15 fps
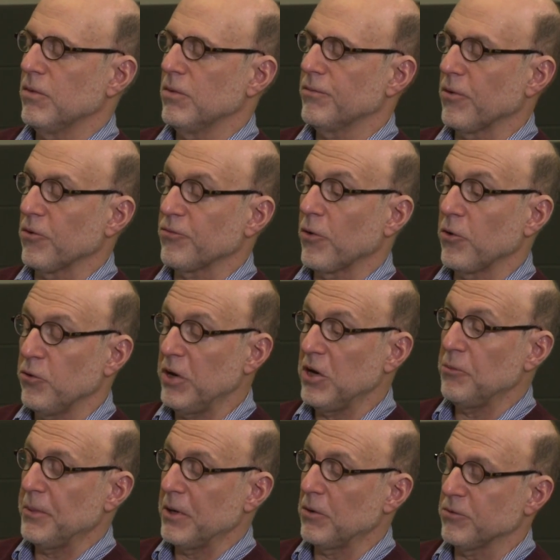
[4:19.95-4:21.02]
first of all, you need
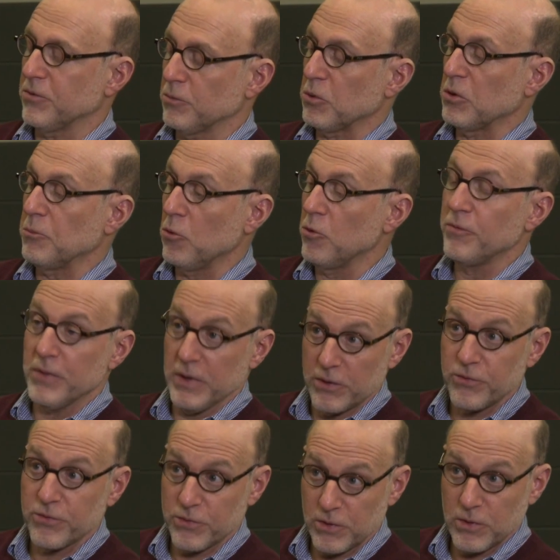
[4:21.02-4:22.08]
to be able to remove
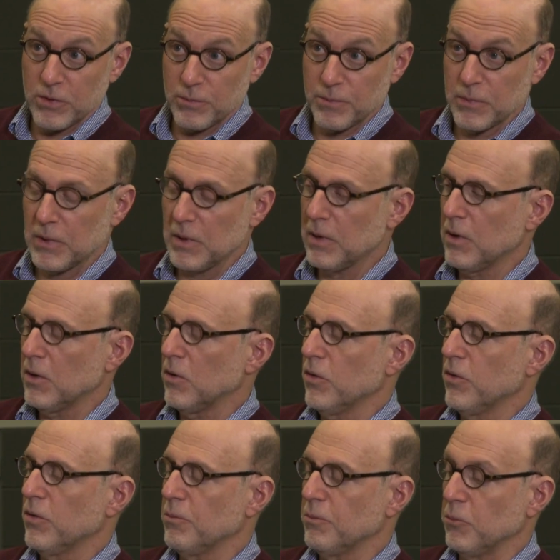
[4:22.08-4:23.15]
this
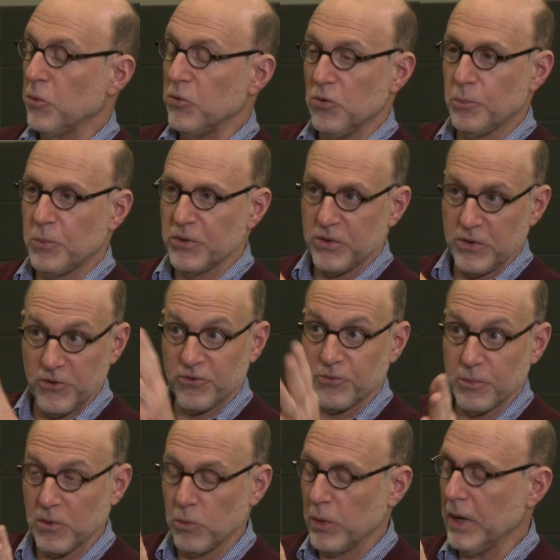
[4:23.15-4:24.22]
when you put the
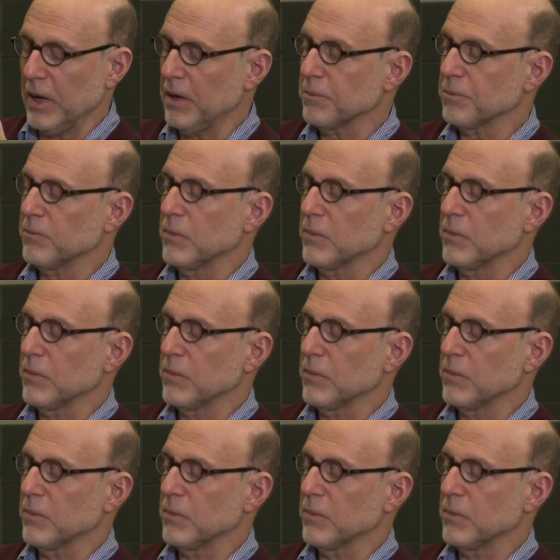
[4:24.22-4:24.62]
instrument away.